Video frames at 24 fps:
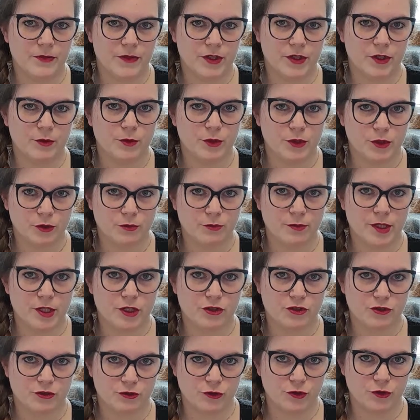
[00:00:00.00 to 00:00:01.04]
you want to make
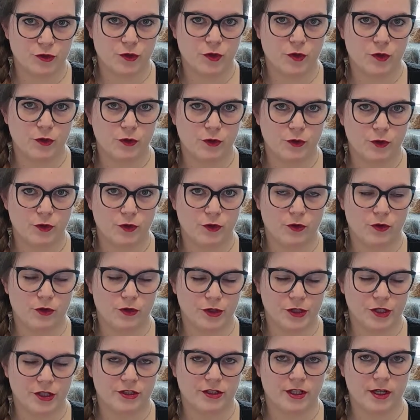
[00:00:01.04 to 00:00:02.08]
sure to
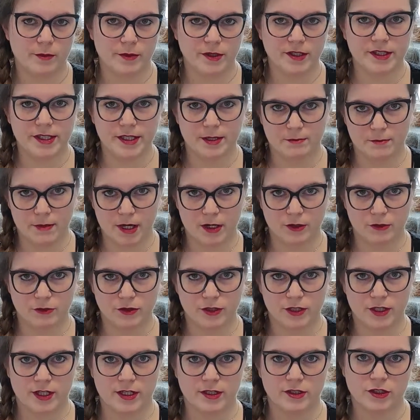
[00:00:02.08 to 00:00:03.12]
order double the
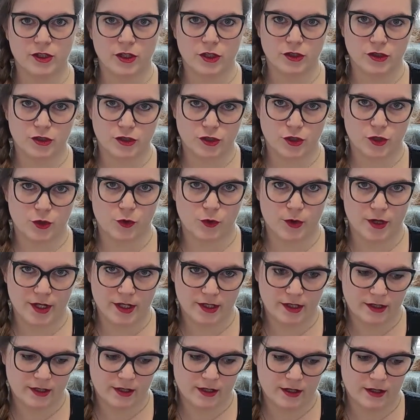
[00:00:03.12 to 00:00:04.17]
amount and sew
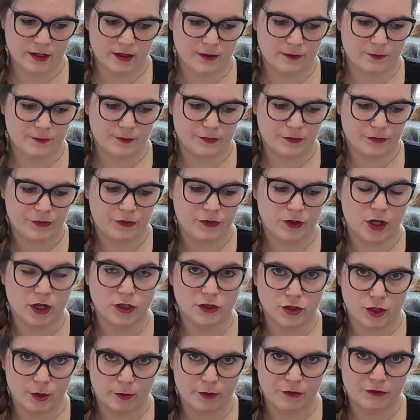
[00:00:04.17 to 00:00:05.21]
it on
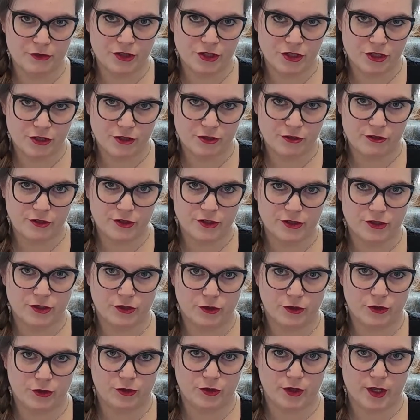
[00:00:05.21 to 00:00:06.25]
top of each other, so
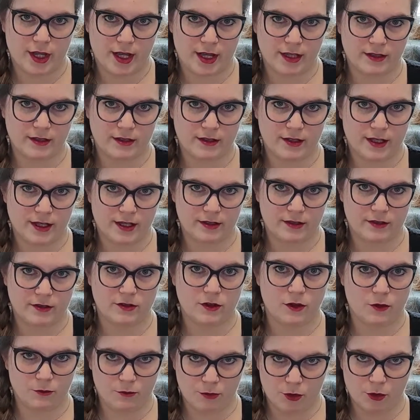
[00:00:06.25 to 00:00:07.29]
you get that
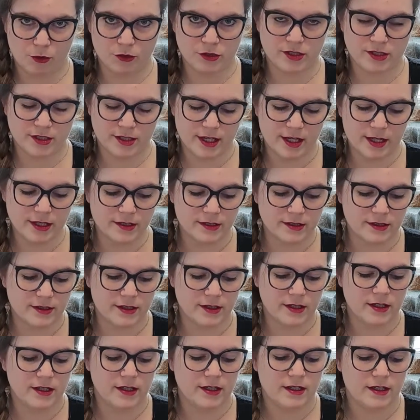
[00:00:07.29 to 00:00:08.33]
on both sides,
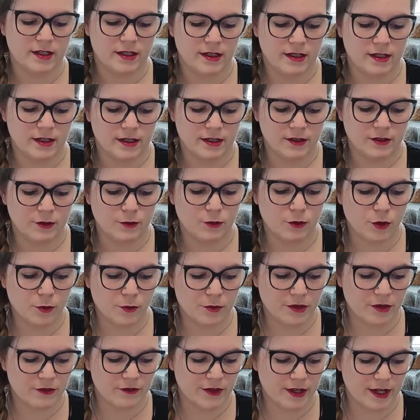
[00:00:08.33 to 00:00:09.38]
the
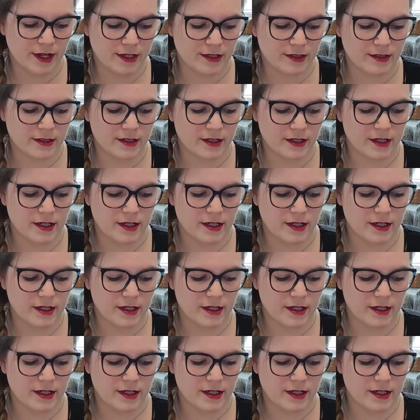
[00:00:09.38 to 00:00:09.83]
warmth effect.